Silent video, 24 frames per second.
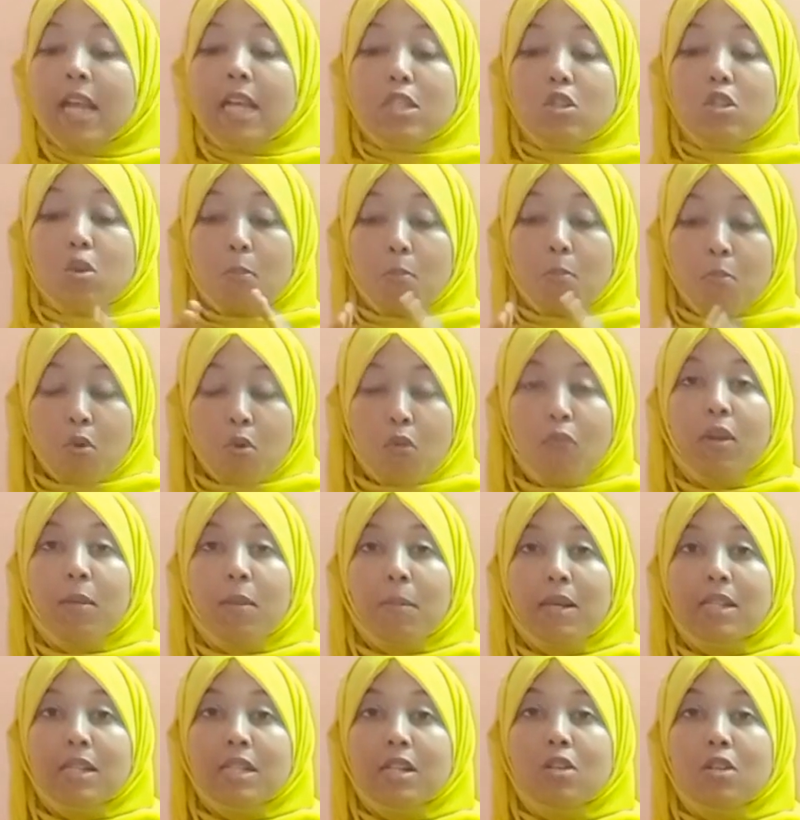So
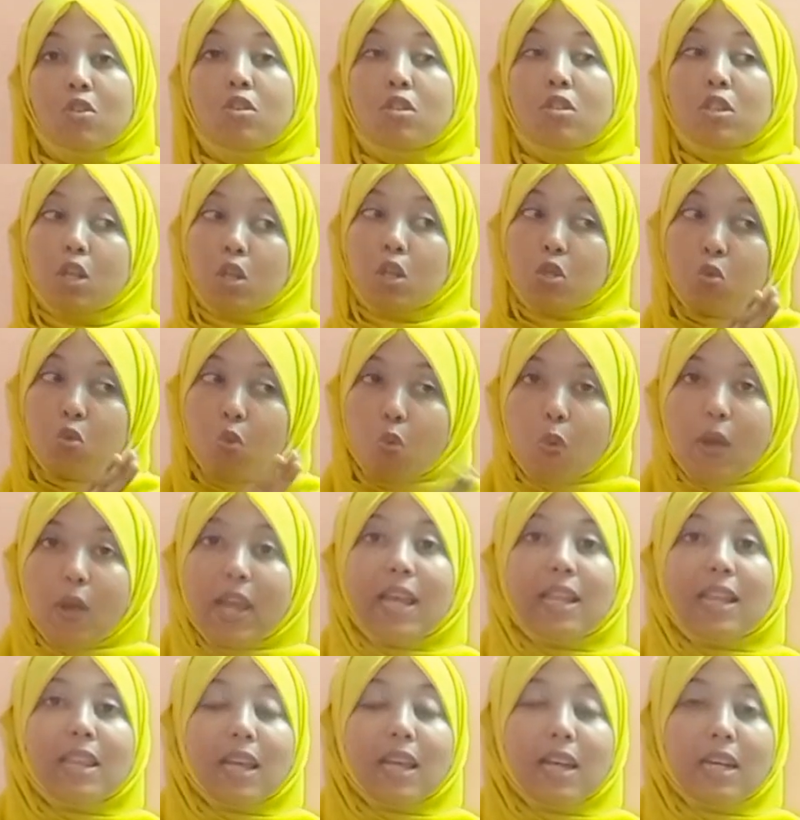moving materials to
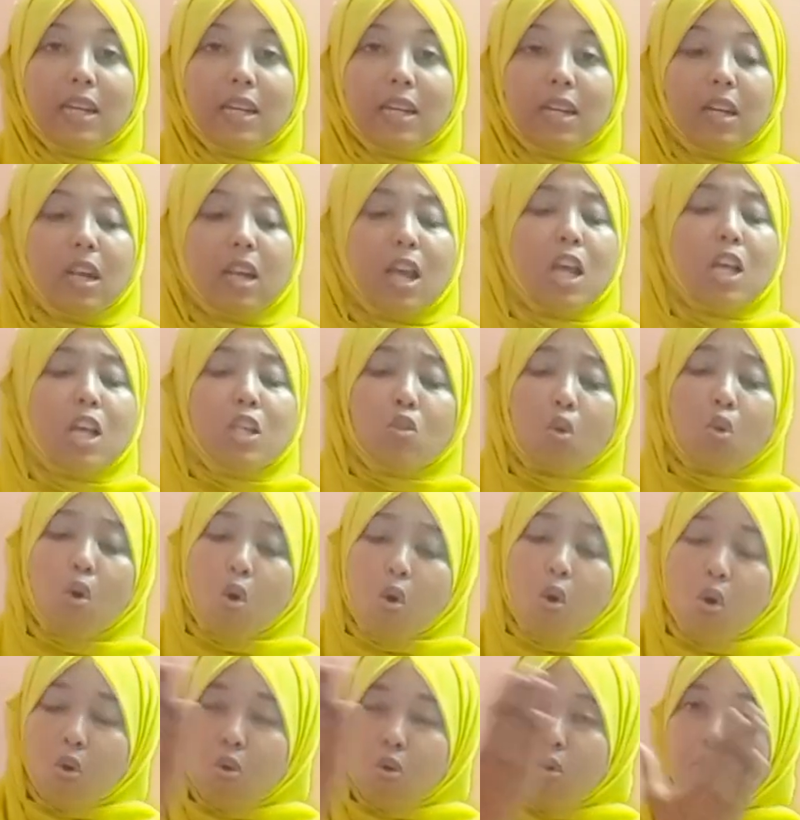where they're needed. So
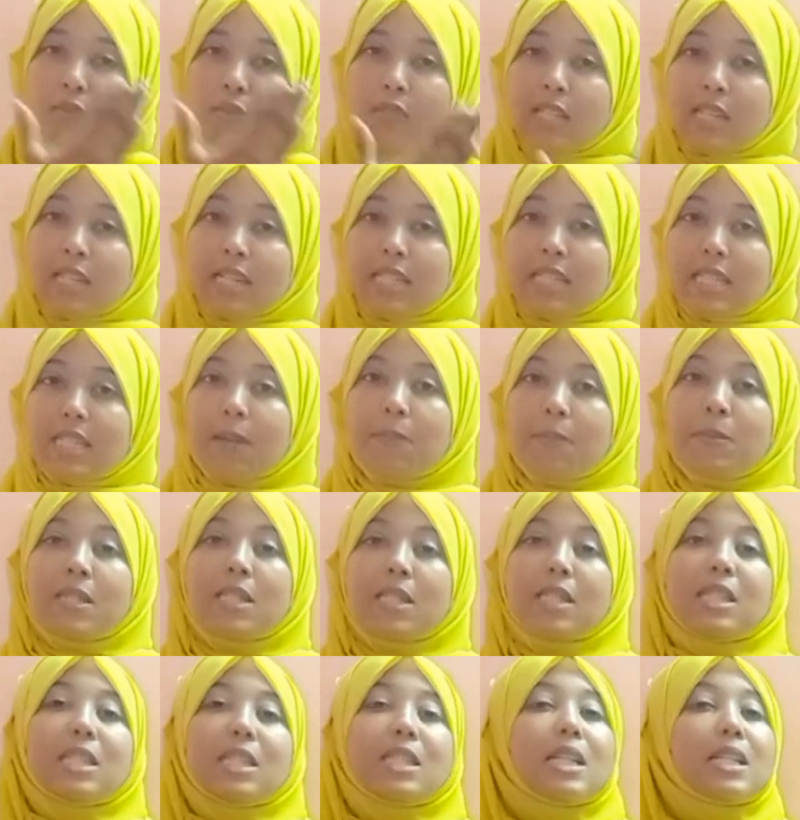all of these
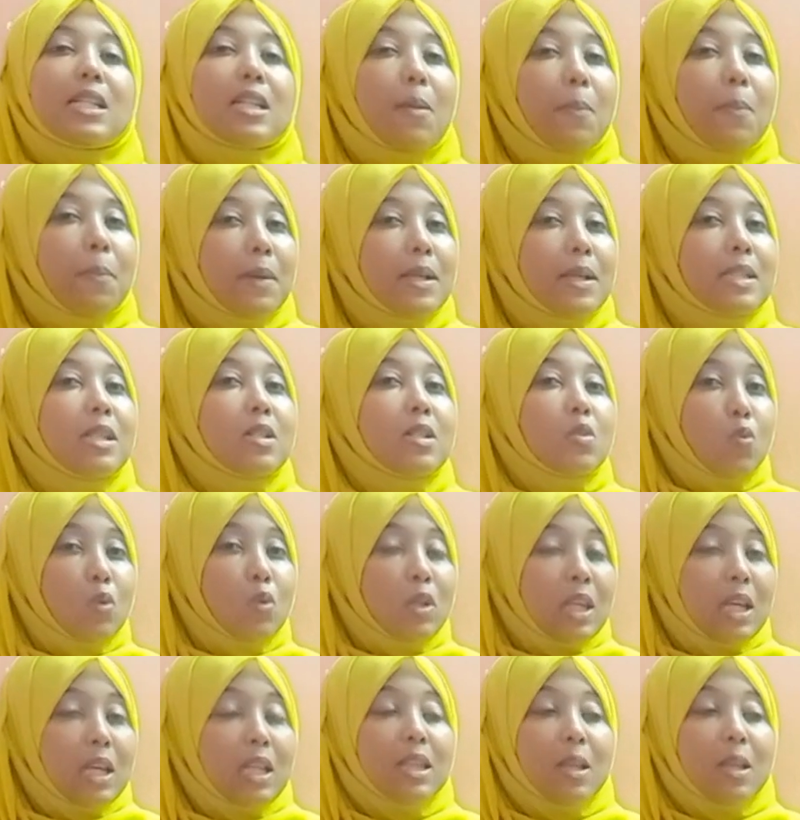substances that are present
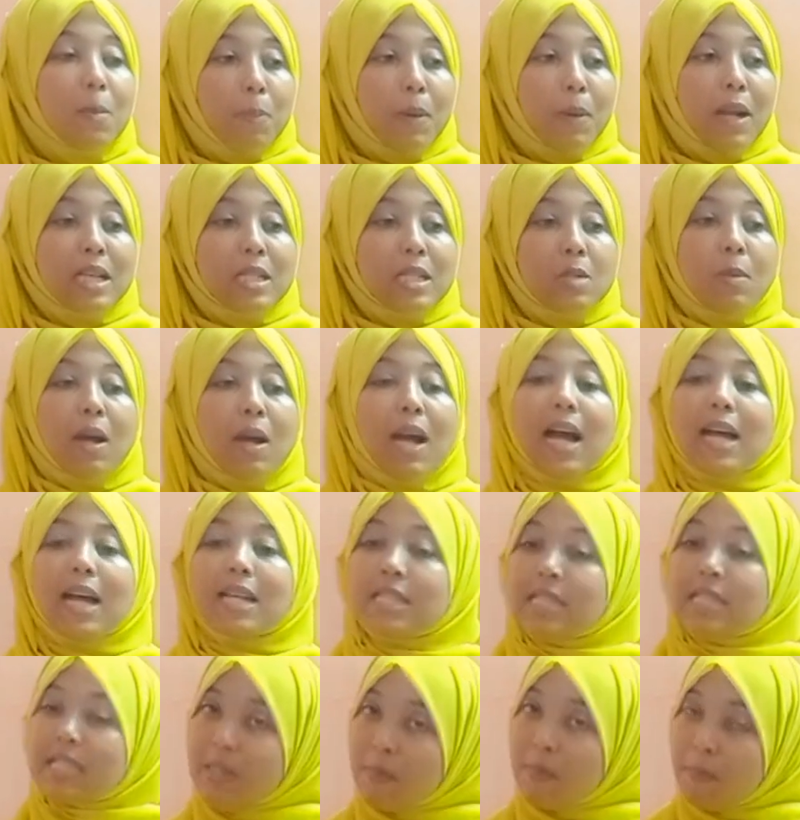within the plasma
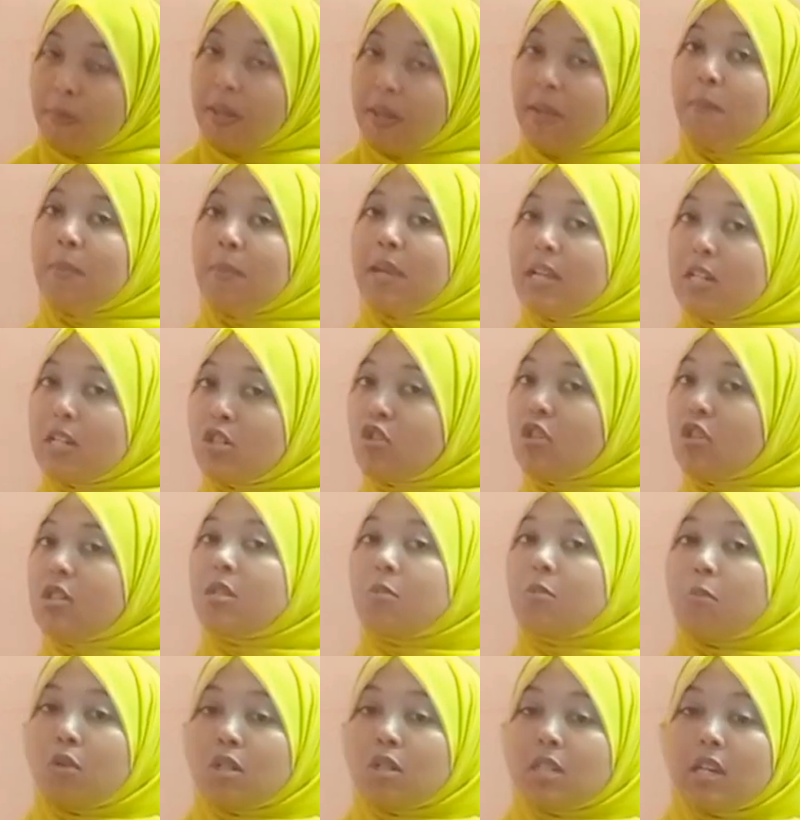are simply being
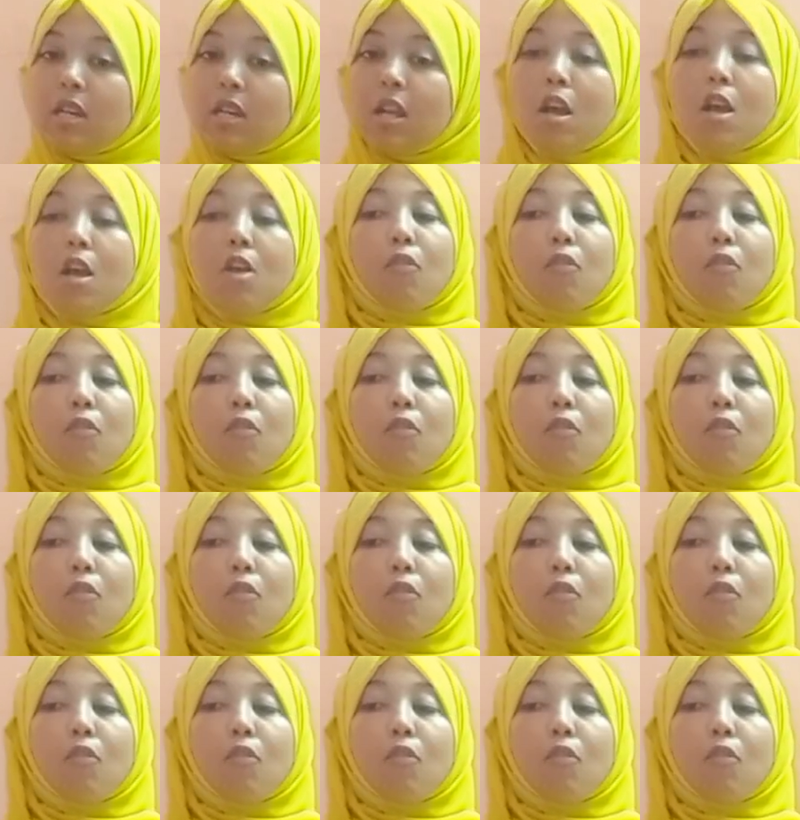transported